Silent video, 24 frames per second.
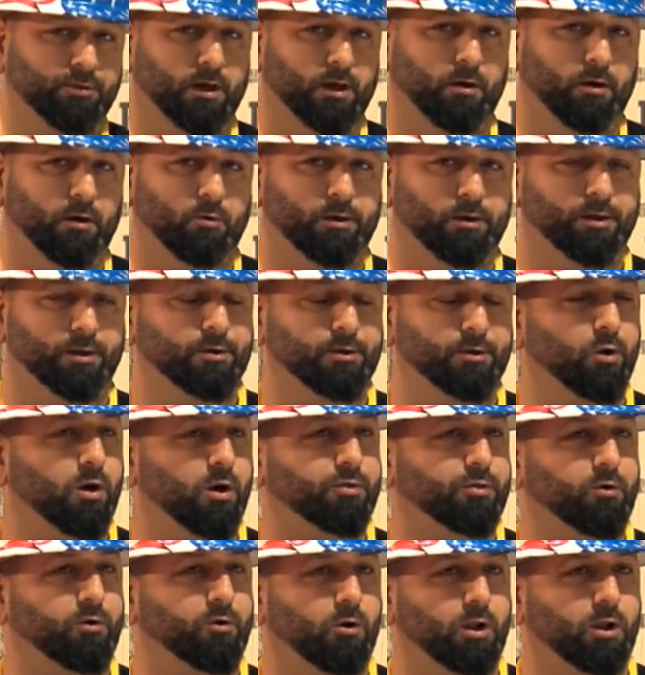we're in the
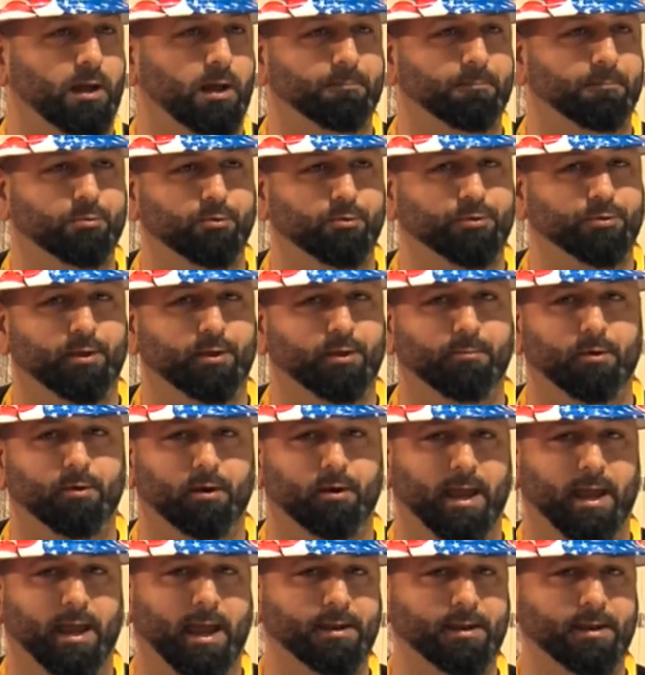North Hall at booth
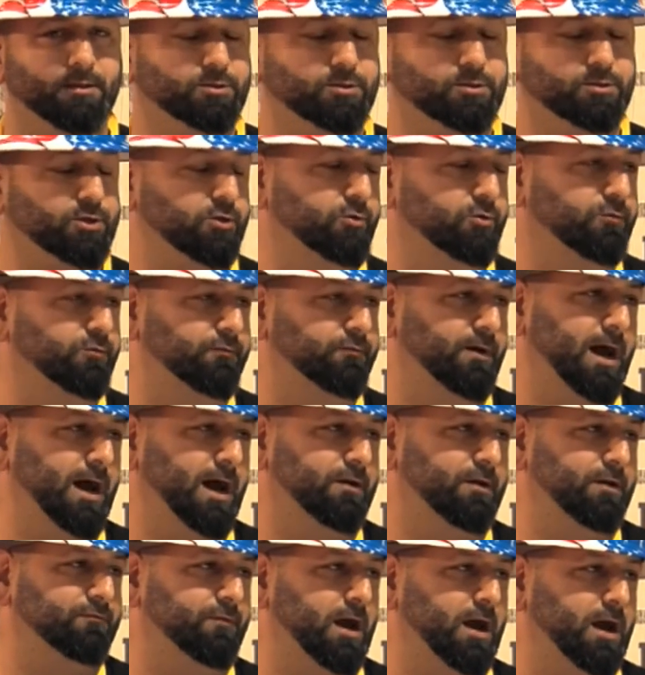number
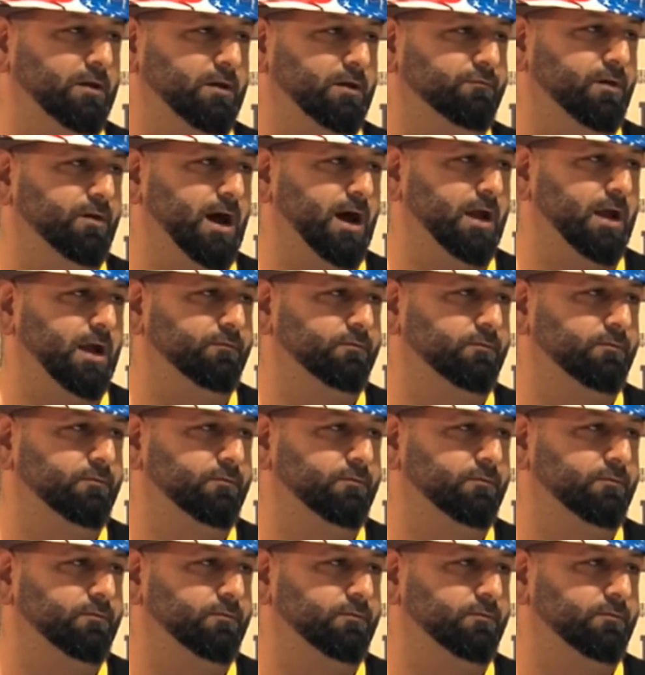N2555.